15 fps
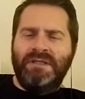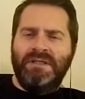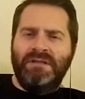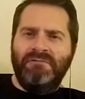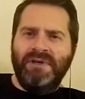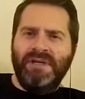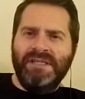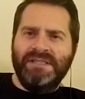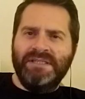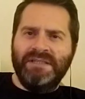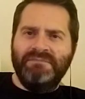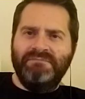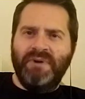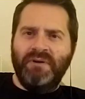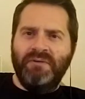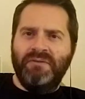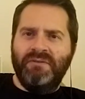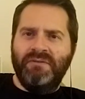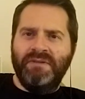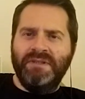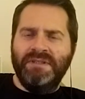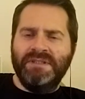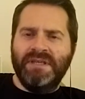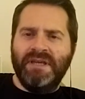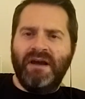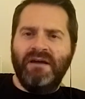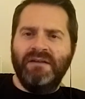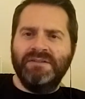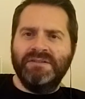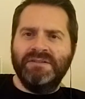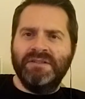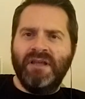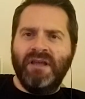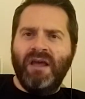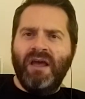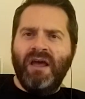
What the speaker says: release has both of these cuts,